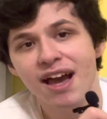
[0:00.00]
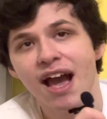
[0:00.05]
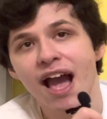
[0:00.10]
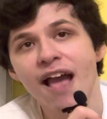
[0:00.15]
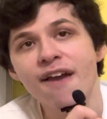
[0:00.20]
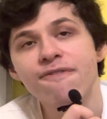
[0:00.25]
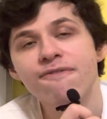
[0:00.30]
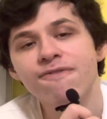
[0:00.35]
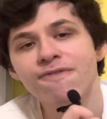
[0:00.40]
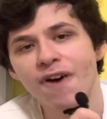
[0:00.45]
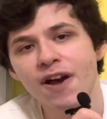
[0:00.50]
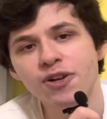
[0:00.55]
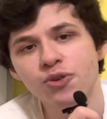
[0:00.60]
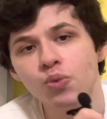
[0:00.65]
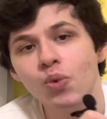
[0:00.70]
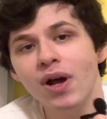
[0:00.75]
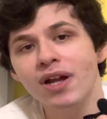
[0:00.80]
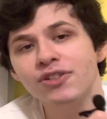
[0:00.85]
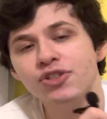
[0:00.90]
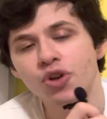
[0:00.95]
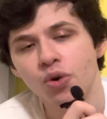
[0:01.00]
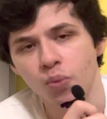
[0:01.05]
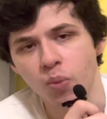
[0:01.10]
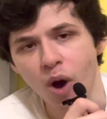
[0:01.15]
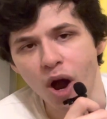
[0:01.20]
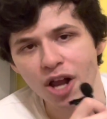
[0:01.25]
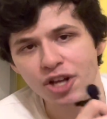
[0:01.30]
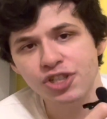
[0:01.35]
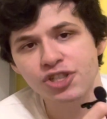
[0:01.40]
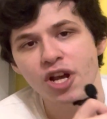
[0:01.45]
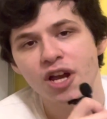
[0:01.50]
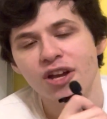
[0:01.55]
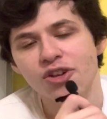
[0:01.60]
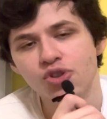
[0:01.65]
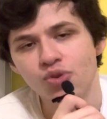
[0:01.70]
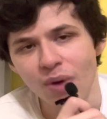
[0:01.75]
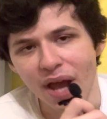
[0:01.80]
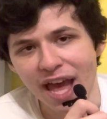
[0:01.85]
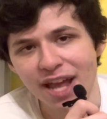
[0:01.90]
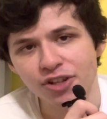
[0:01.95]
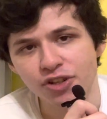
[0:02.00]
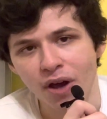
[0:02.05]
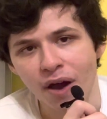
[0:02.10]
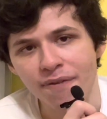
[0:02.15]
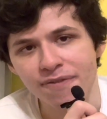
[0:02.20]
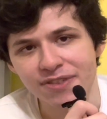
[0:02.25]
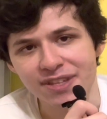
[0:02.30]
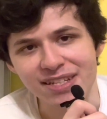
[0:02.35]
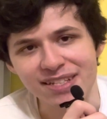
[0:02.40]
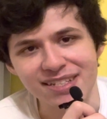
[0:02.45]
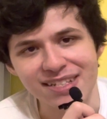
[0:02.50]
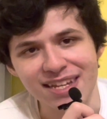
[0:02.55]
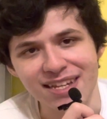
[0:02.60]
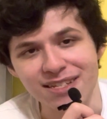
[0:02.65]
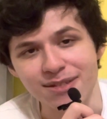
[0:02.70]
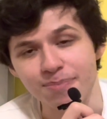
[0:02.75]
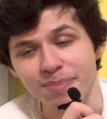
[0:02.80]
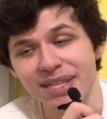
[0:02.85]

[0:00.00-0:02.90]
a fun one to watch to end off this season.